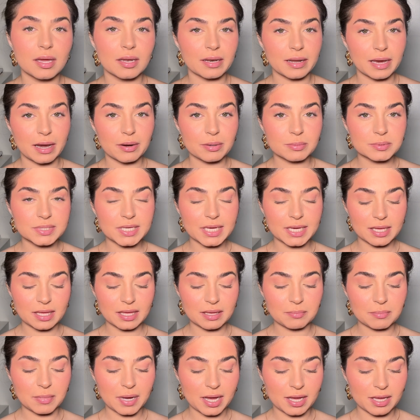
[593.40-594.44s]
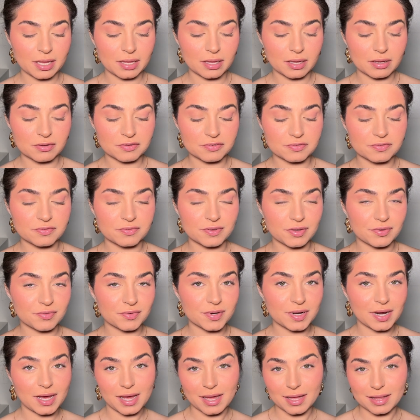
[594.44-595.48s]
Now I'm taking my
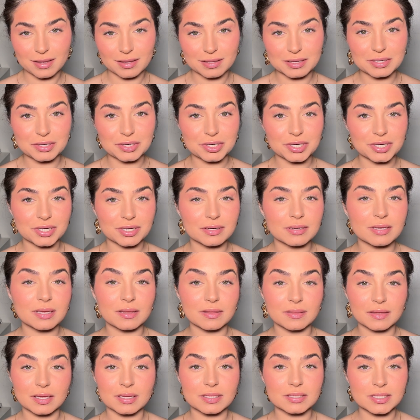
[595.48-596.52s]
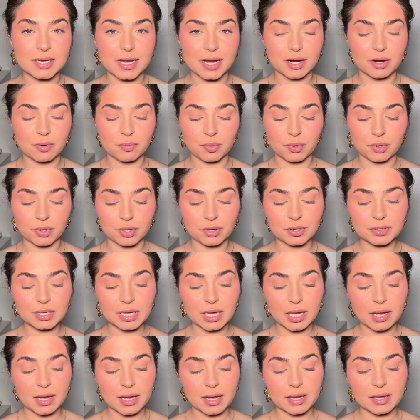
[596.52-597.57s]
favorite highlighter in the entire world.
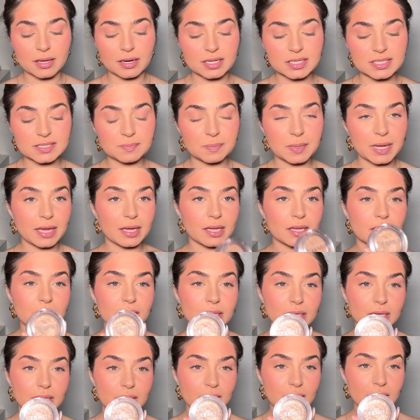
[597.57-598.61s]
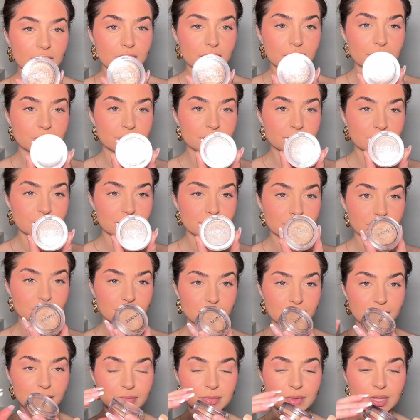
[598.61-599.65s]
It is by Clinique,
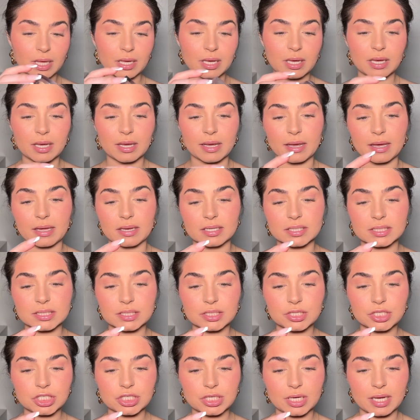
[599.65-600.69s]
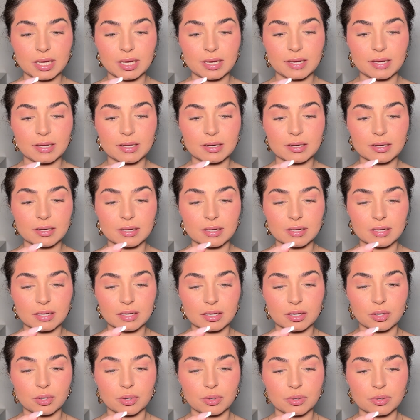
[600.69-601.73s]
and it's in shade
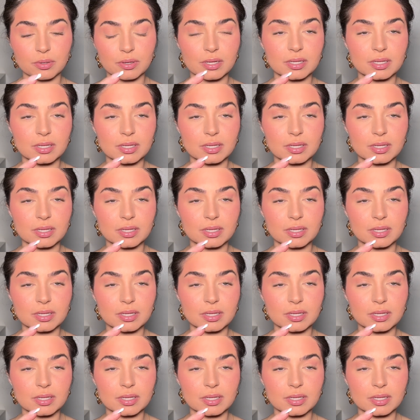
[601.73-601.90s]
Gold